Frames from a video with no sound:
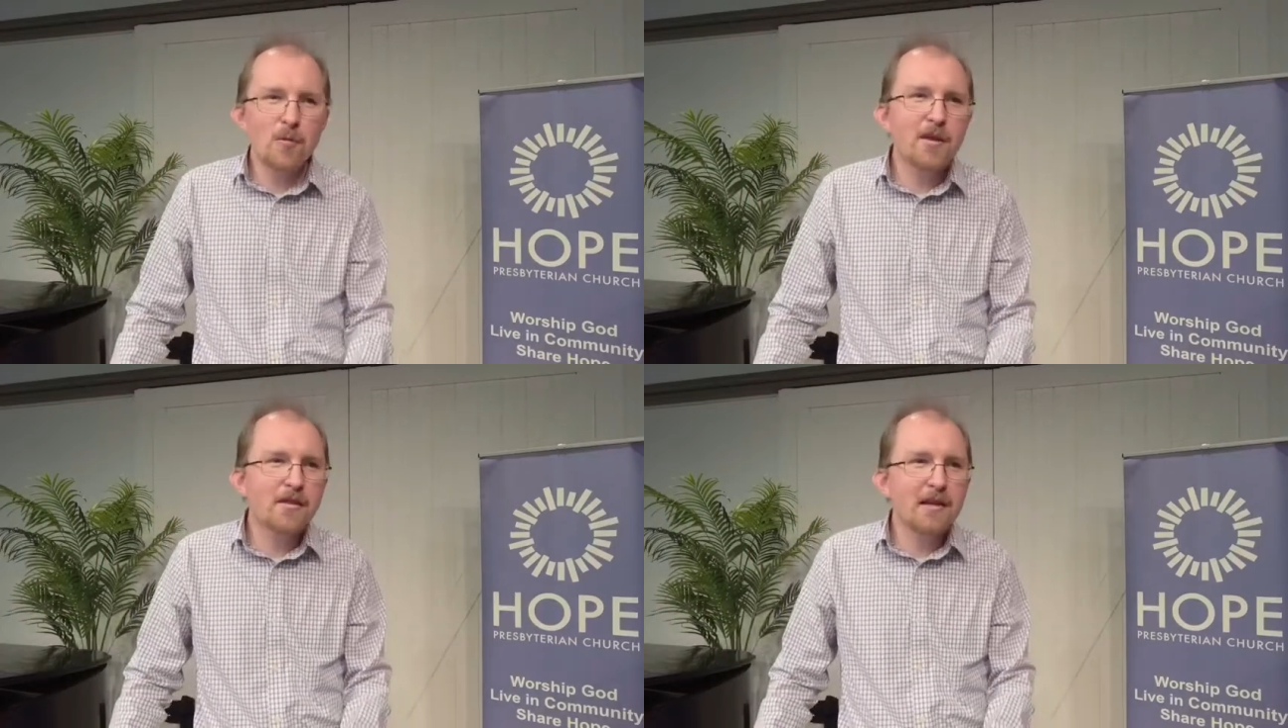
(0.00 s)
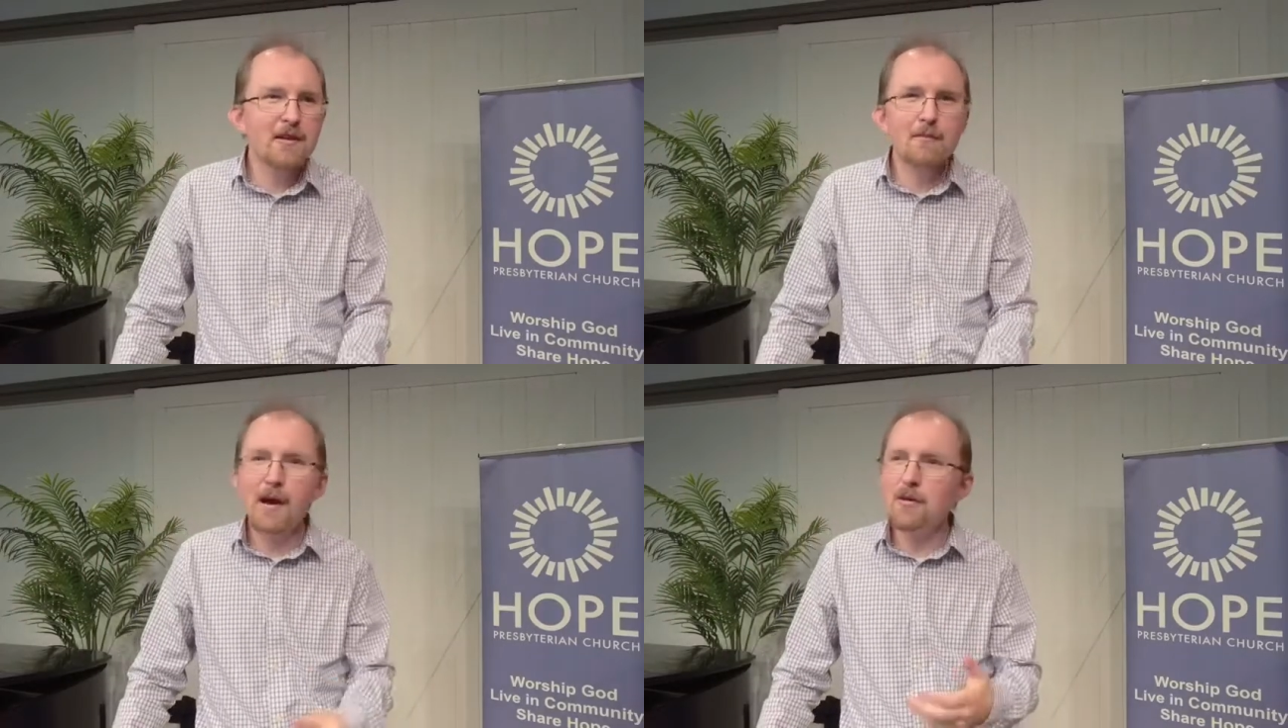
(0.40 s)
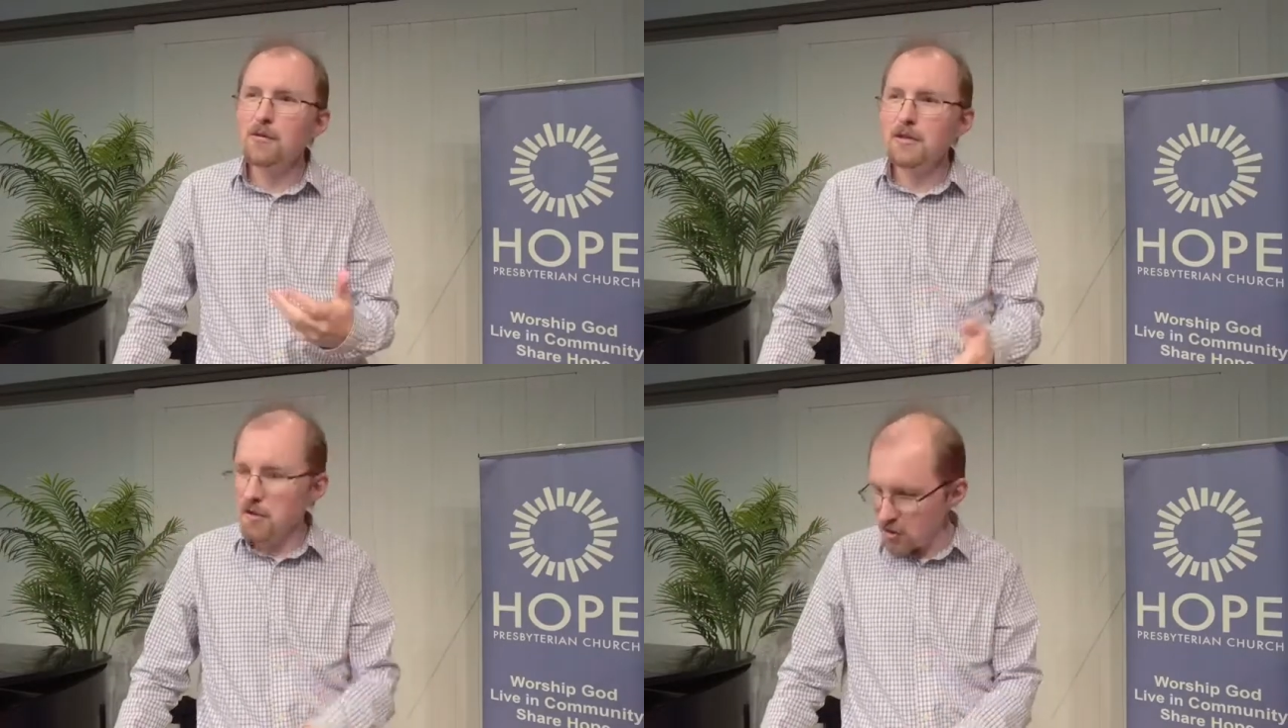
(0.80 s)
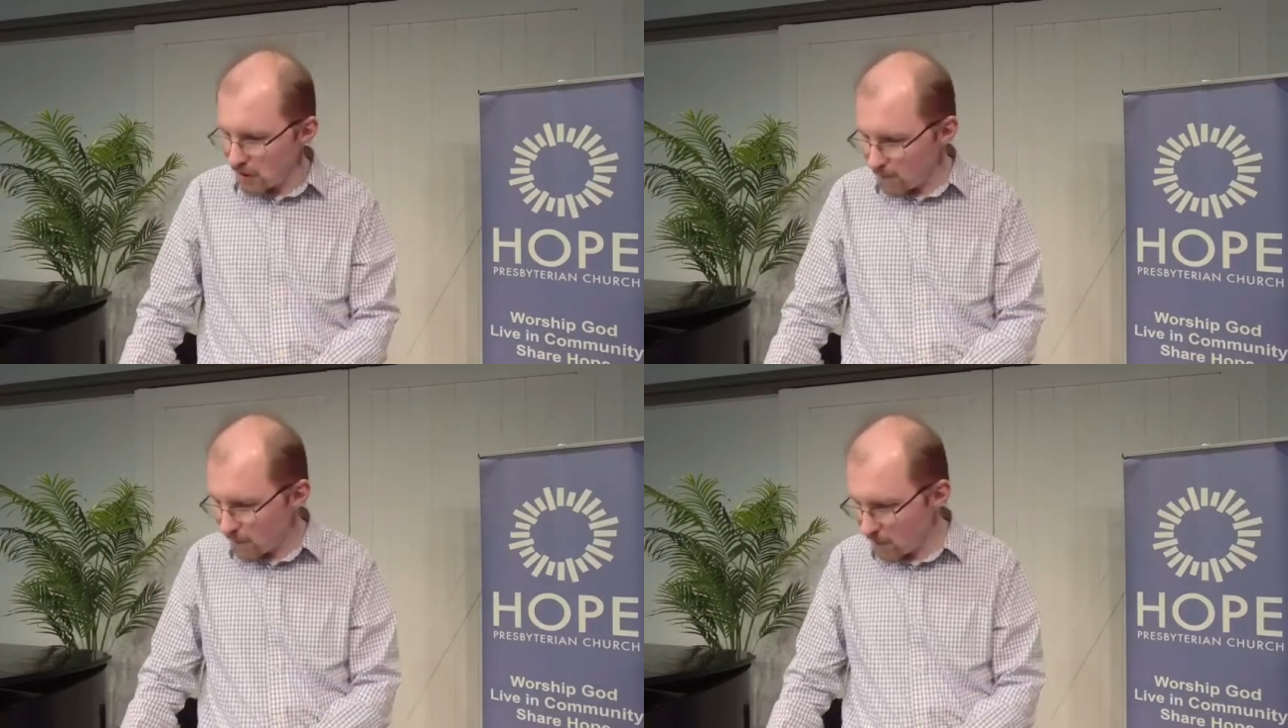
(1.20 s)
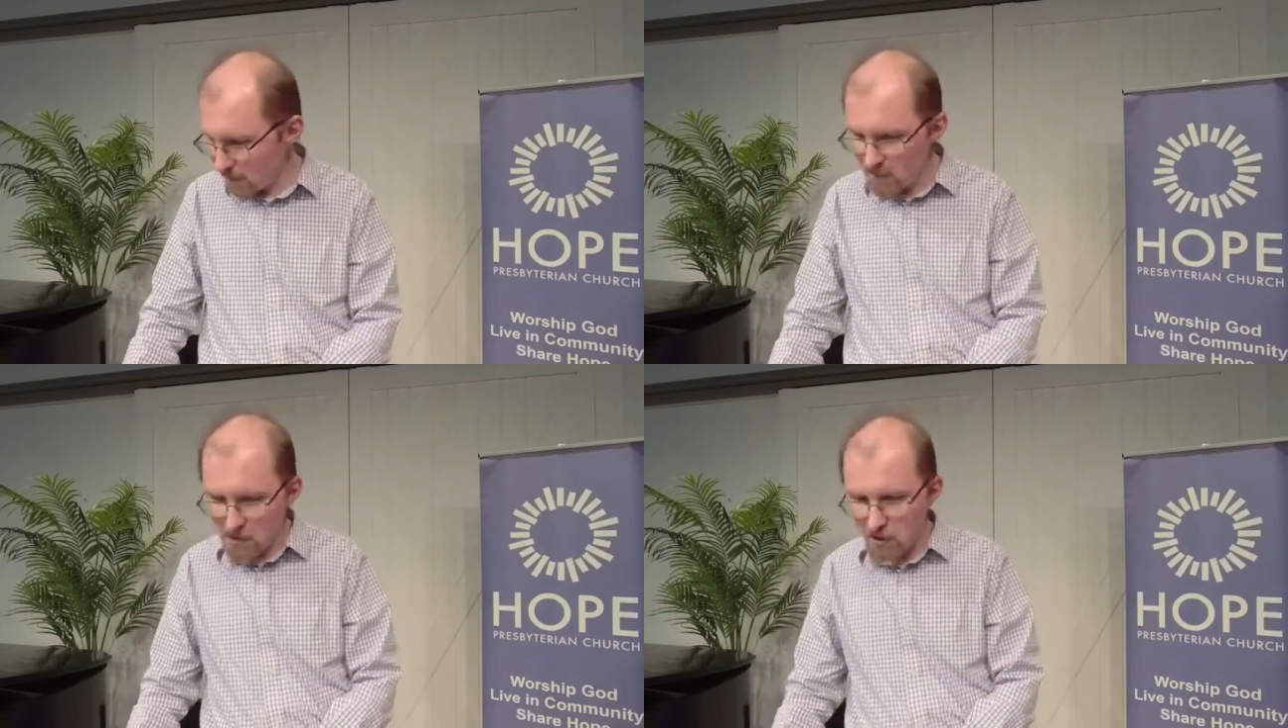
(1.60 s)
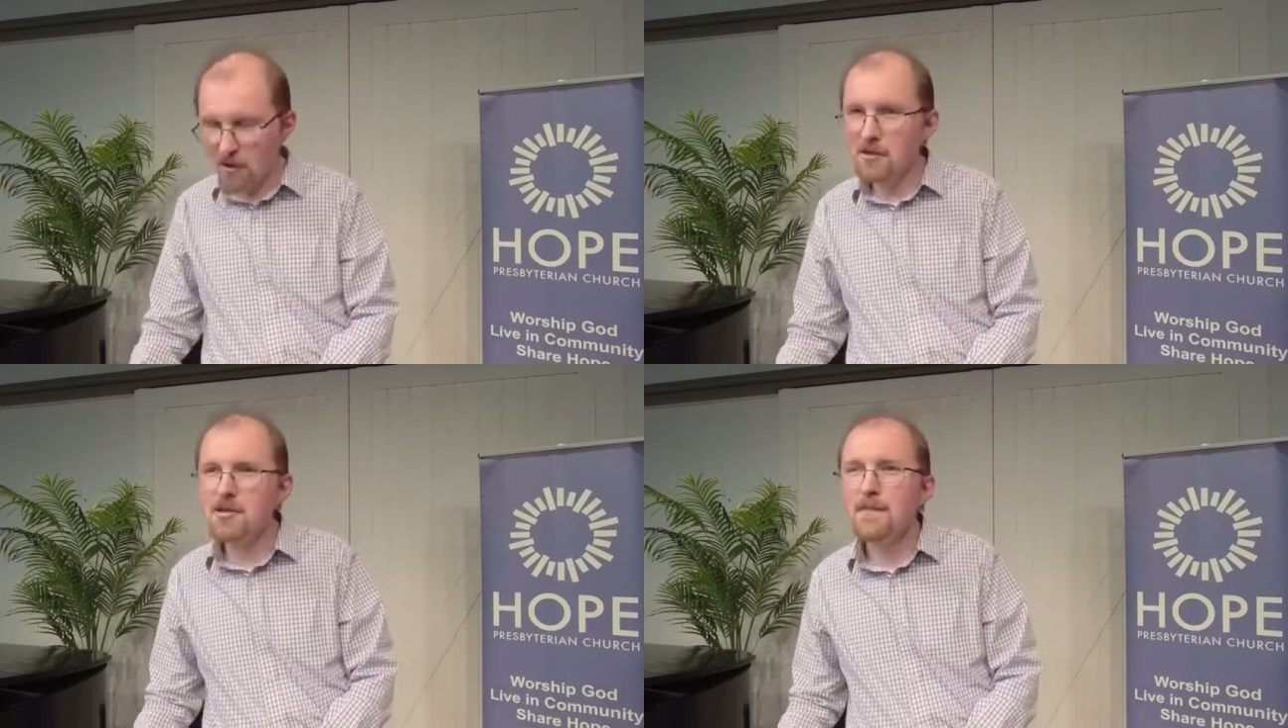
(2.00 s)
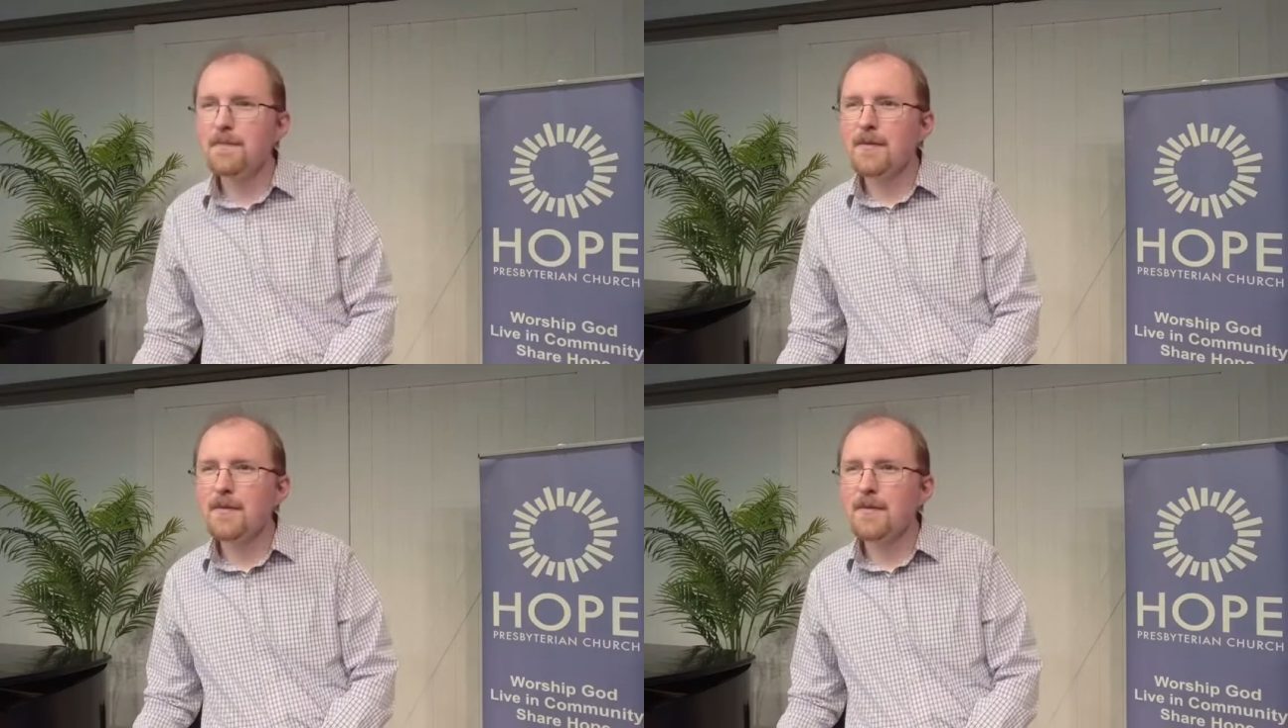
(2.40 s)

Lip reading: we think about leadership within the church,